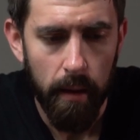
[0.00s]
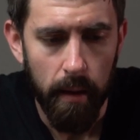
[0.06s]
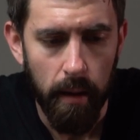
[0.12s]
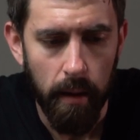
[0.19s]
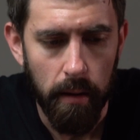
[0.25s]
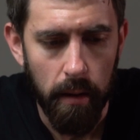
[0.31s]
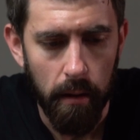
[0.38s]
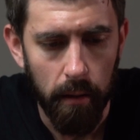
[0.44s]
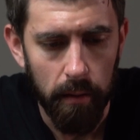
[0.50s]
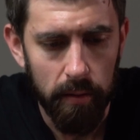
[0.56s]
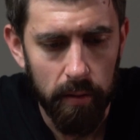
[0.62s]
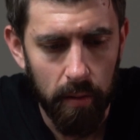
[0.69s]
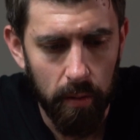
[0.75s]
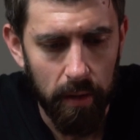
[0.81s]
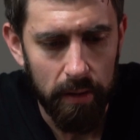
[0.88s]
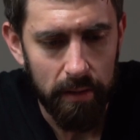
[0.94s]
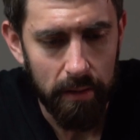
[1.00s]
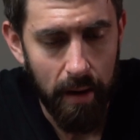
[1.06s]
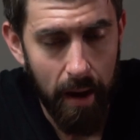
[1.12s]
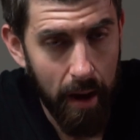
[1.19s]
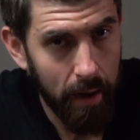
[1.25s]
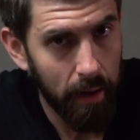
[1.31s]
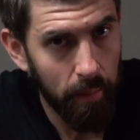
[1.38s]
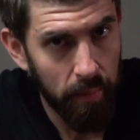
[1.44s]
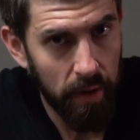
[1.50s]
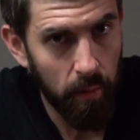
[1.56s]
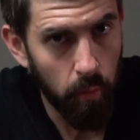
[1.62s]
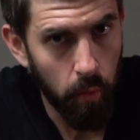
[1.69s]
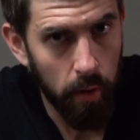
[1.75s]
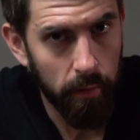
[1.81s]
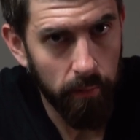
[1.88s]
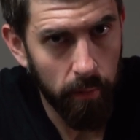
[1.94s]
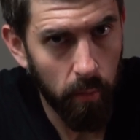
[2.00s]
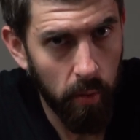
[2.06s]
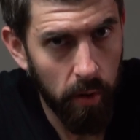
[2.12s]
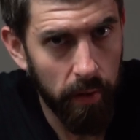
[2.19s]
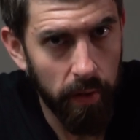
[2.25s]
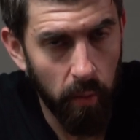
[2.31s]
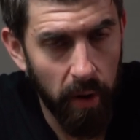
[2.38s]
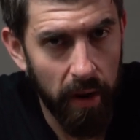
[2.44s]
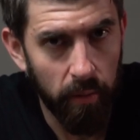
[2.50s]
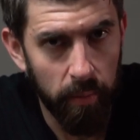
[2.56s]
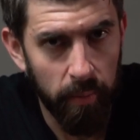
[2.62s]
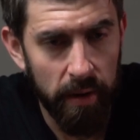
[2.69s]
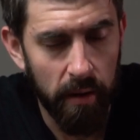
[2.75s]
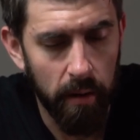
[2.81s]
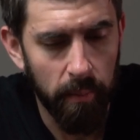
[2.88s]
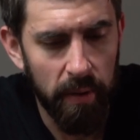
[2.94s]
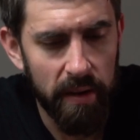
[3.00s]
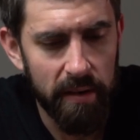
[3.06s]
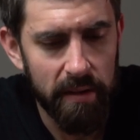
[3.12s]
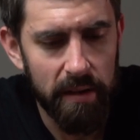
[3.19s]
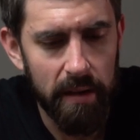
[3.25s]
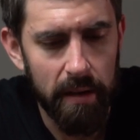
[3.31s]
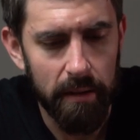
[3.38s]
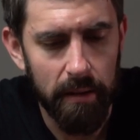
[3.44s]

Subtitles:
And then also, it's not going to be one for one the way it would be on a PC.